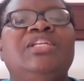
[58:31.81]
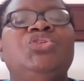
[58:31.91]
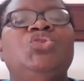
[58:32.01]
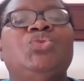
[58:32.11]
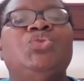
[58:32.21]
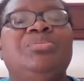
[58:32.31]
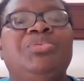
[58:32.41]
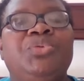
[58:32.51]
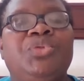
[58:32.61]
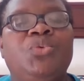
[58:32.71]
And
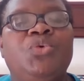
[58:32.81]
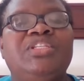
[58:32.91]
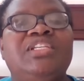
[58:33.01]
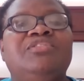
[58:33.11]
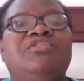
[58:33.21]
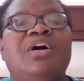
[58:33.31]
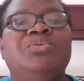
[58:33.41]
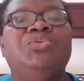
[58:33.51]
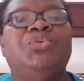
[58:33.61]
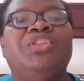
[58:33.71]
usually the water is
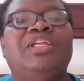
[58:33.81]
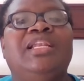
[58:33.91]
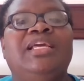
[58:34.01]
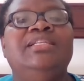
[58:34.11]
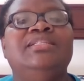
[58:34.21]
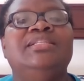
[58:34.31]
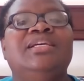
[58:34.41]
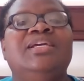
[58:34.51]
found on the land.